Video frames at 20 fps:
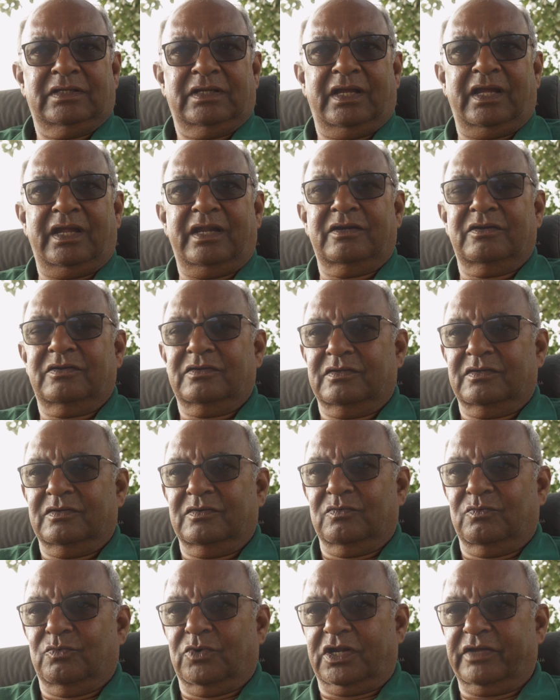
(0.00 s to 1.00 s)
And
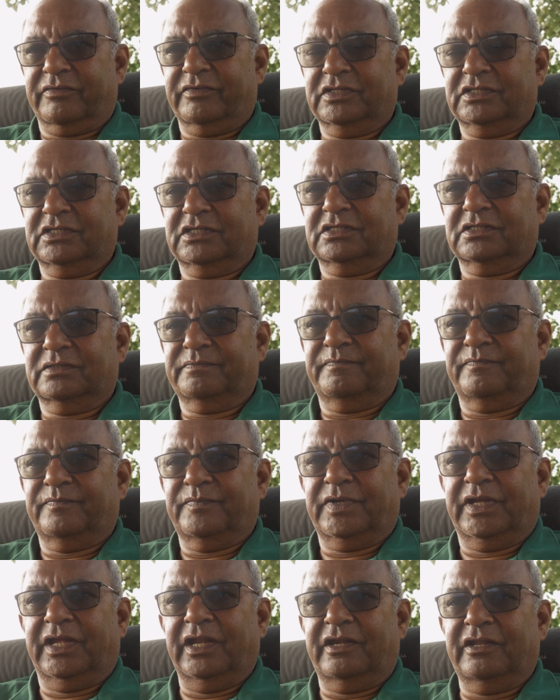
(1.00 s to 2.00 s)
whatever the
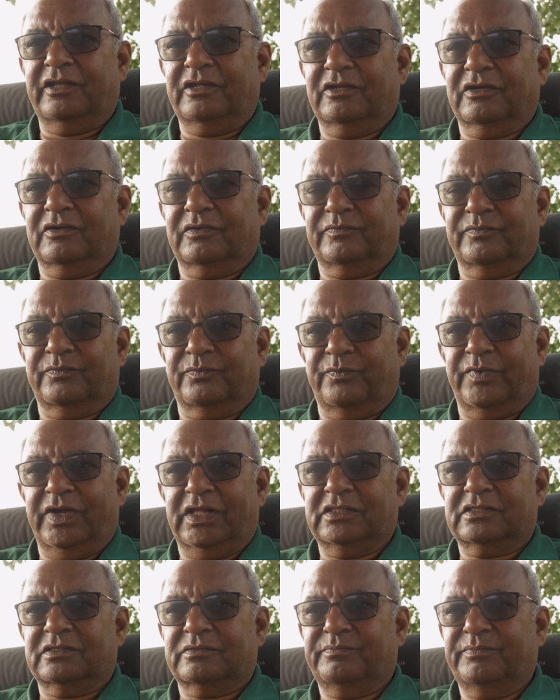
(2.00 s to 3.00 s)
kitty
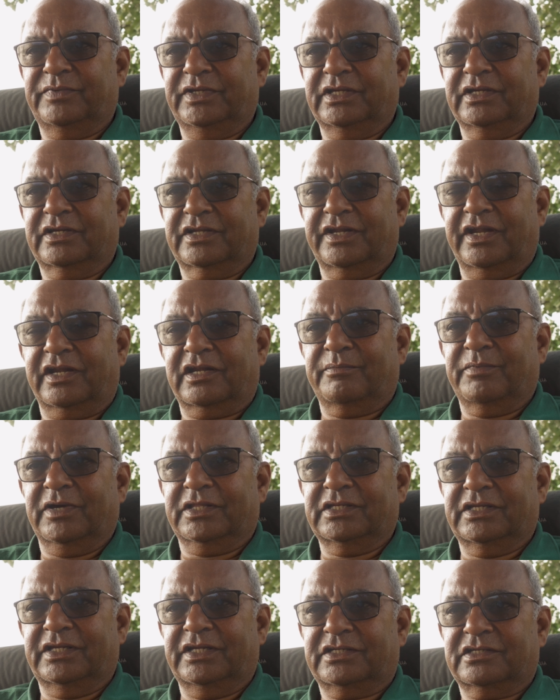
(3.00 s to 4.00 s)
wealth being created by
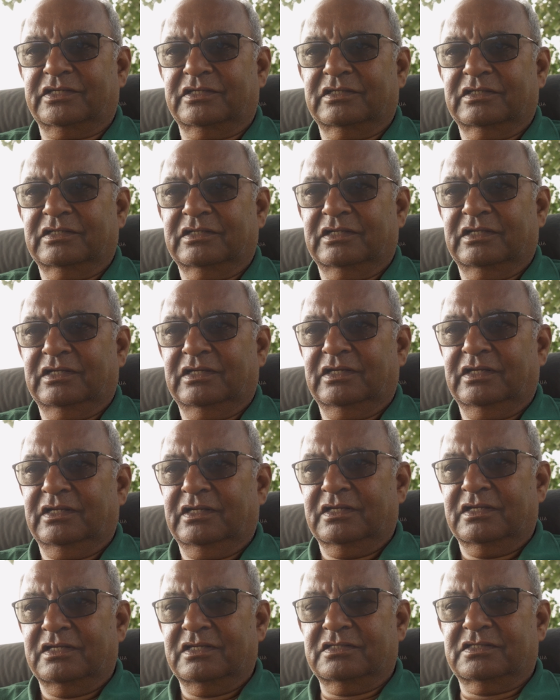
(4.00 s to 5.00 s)
the nation
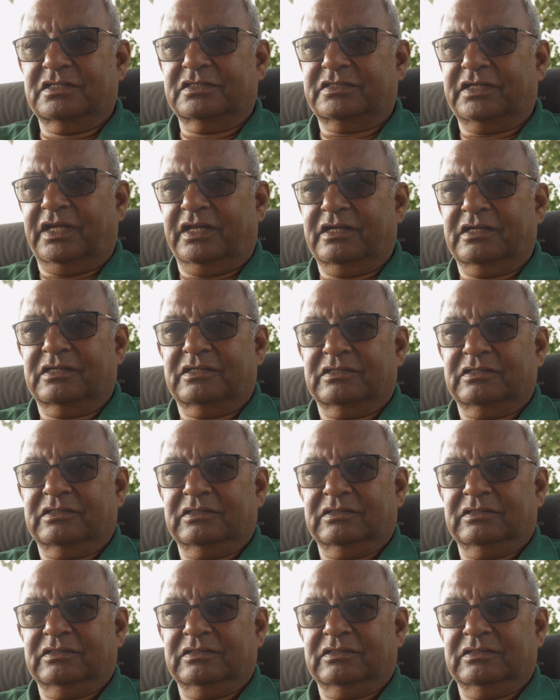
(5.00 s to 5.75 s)
is decided